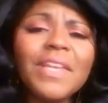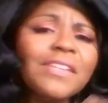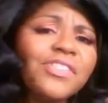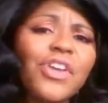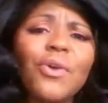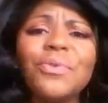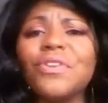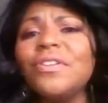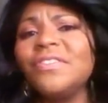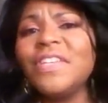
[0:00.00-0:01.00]
So with
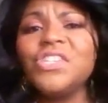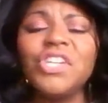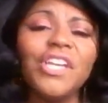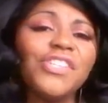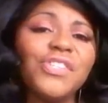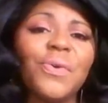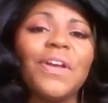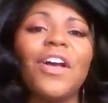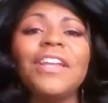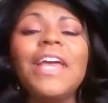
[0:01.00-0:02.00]
all of these changes
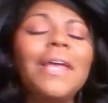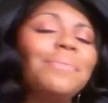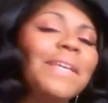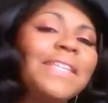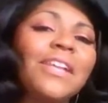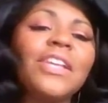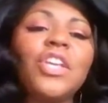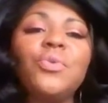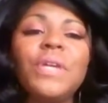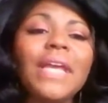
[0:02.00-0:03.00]
going on, me telling
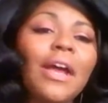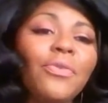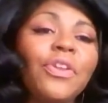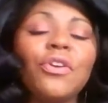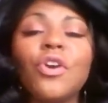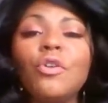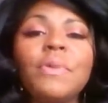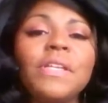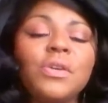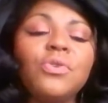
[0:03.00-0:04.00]
you, get out there, go
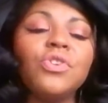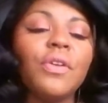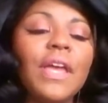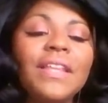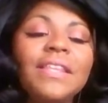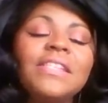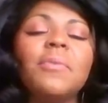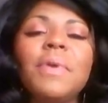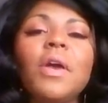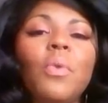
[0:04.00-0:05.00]
be social, this
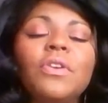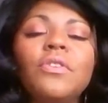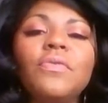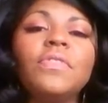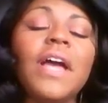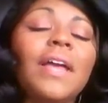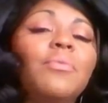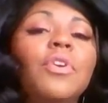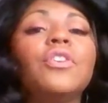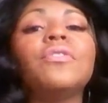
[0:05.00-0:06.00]
could be a wonderful time
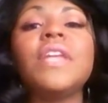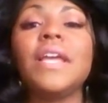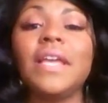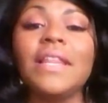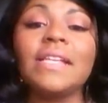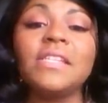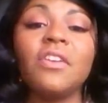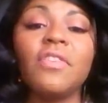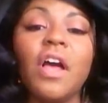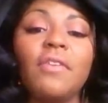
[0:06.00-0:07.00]
where you're taking that
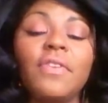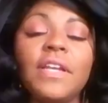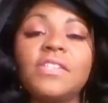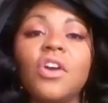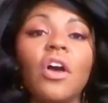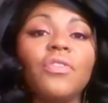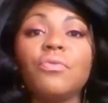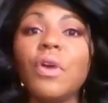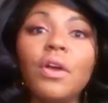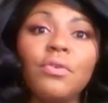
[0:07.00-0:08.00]
self-confidence on the
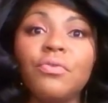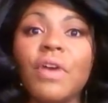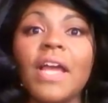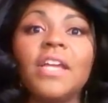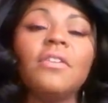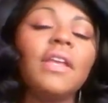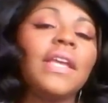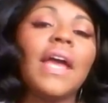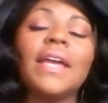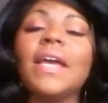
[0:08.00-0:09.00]
road, right? You're like,
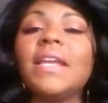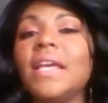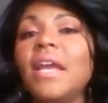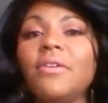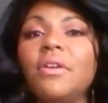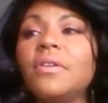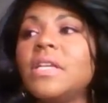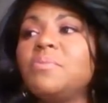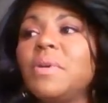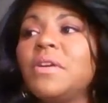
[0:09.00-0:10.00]
yeah, I got to get out here and
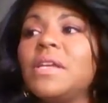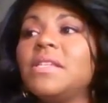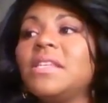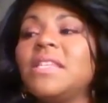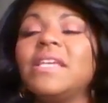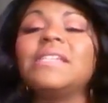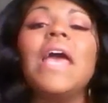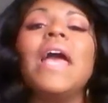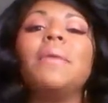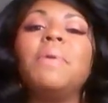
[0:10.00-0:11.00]
experience these things.
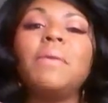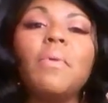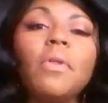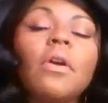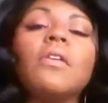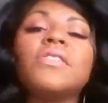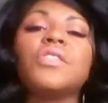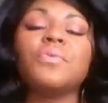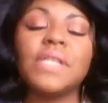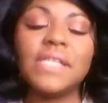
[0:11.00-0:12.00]
And people are
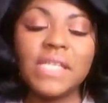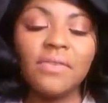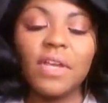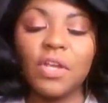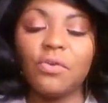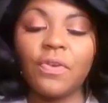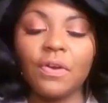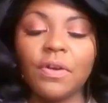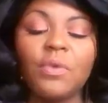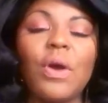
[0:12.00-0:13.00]
also receiving you
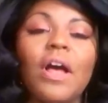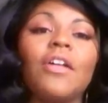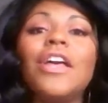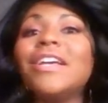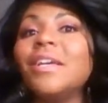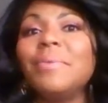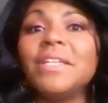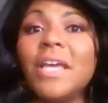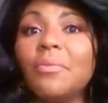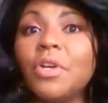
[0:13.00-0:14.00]
very well. Could be
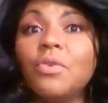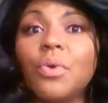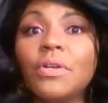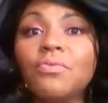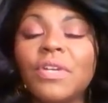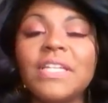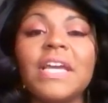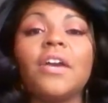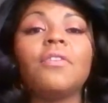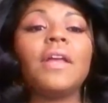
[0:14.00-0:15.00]
a time where you want to
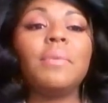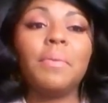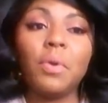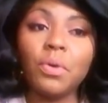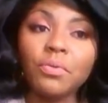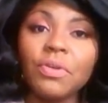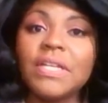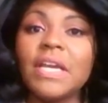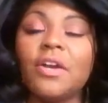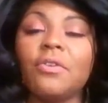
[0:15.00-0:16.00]
redecorate. Maybe you want to
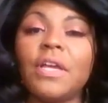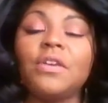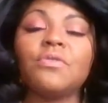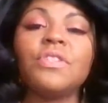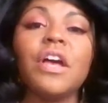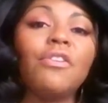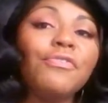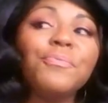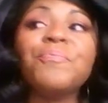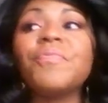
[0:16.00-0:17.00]
redecorate
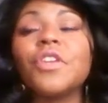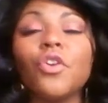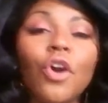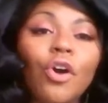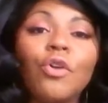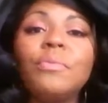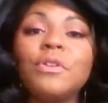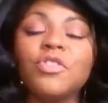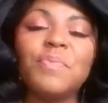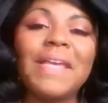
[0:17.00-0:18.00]
yourself, your home,
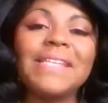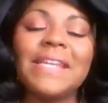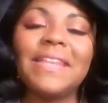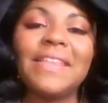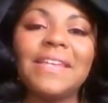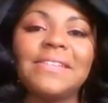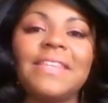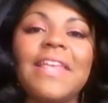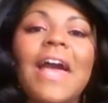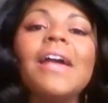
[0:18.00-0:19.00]
your space, anything
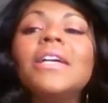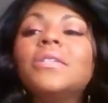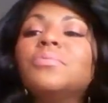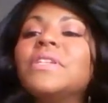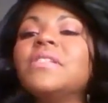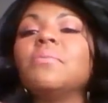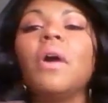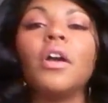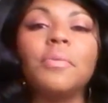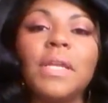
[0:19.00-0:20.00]
like that. Bring some
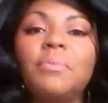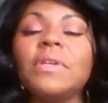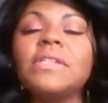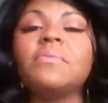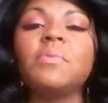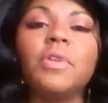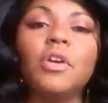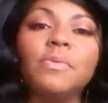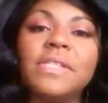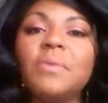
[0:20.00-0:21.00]
harmony, bring some
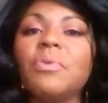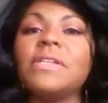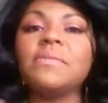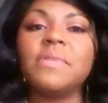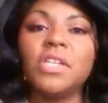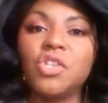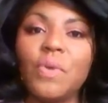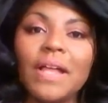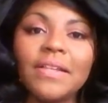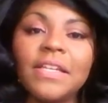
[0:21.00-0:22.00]
diplomacy, bring some
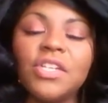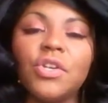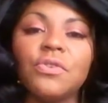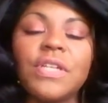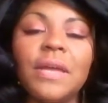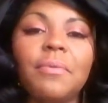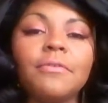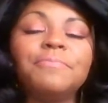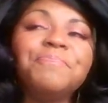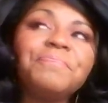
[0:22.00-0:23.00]
sensuality to your table.